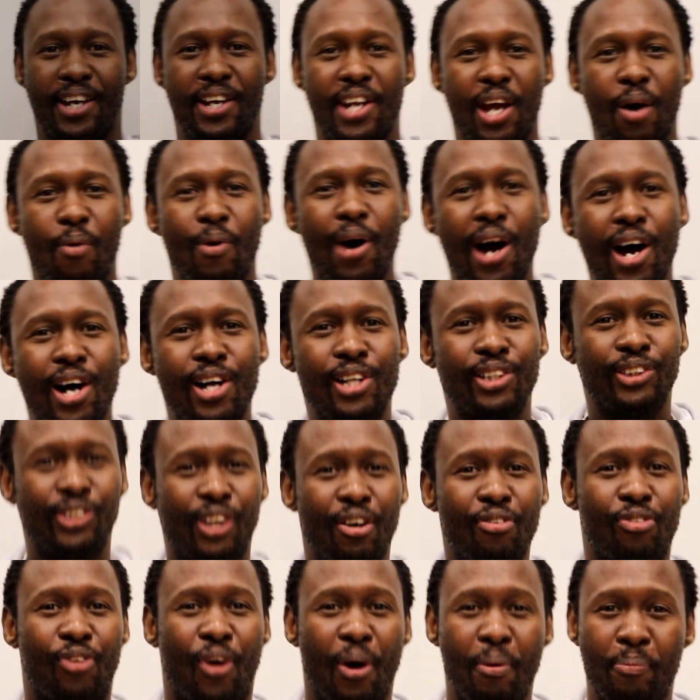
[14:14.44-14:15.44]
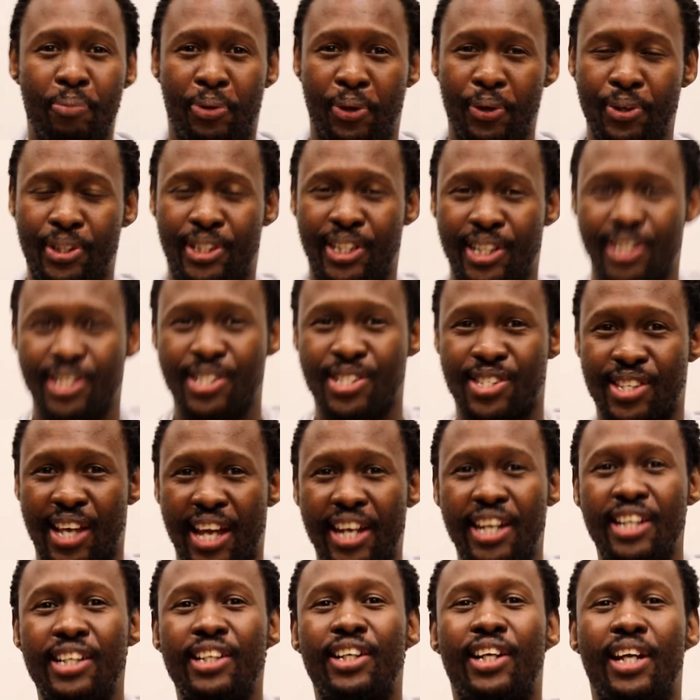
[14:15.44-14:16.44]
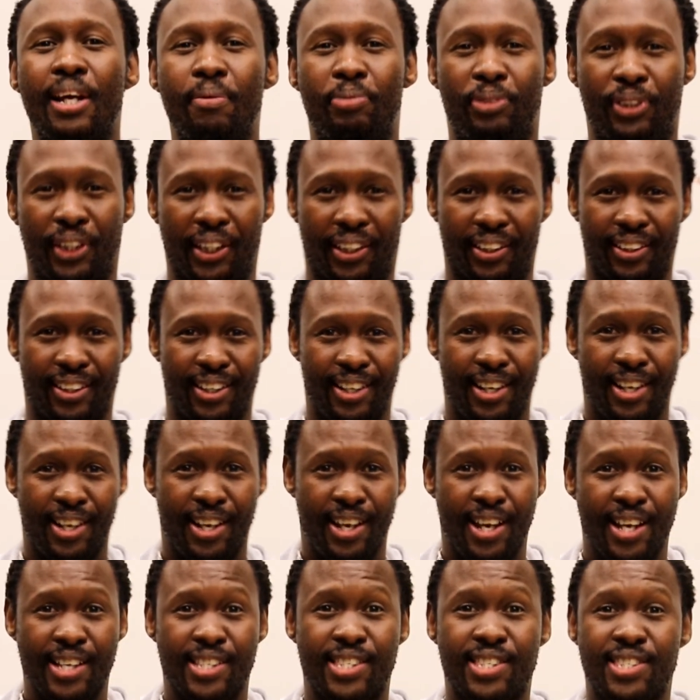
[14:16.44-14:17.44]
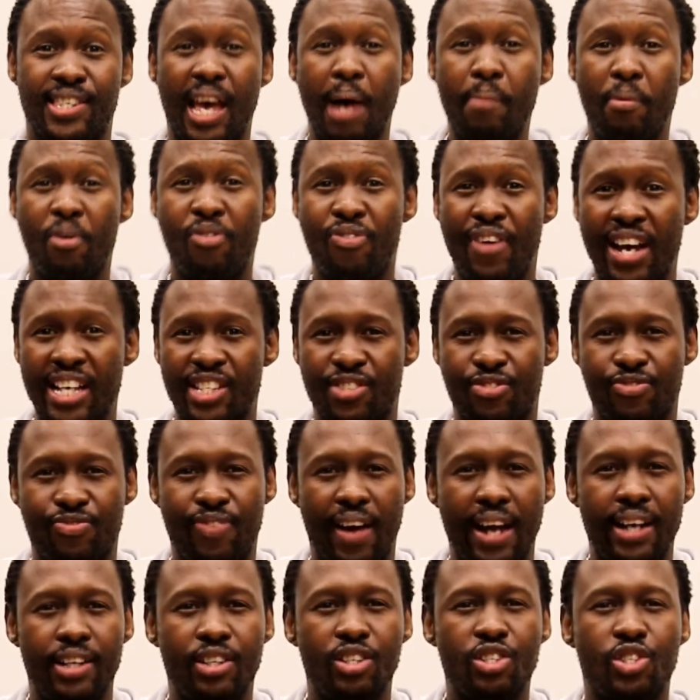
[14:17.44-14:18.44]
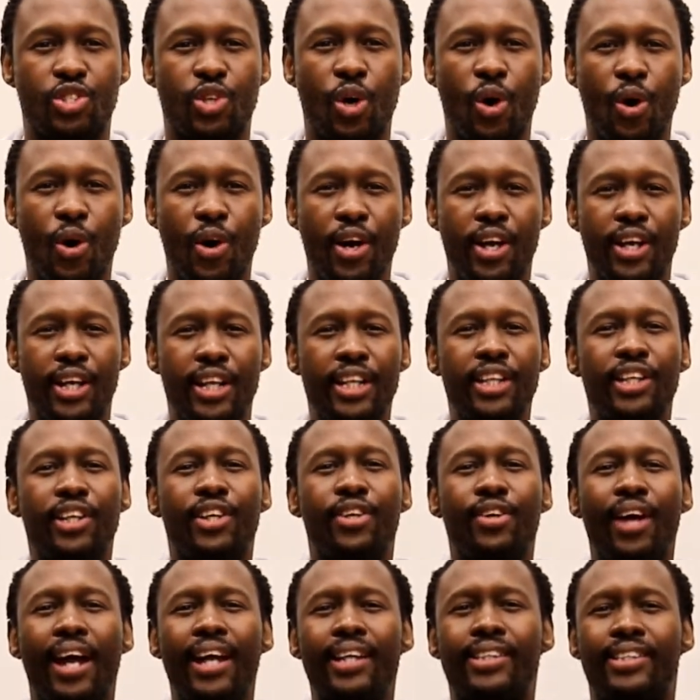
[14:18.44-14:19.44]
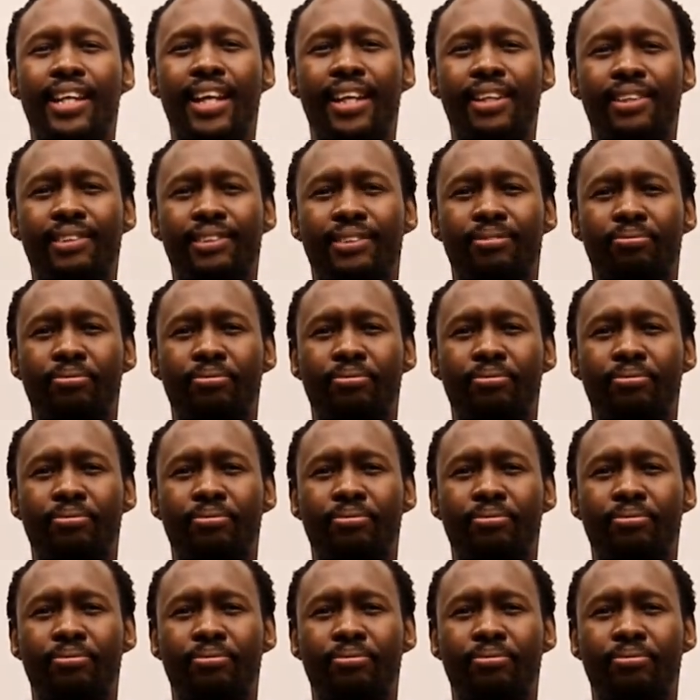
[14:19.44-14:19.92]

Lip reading: a world of computers and encryption, some of us find joy in creating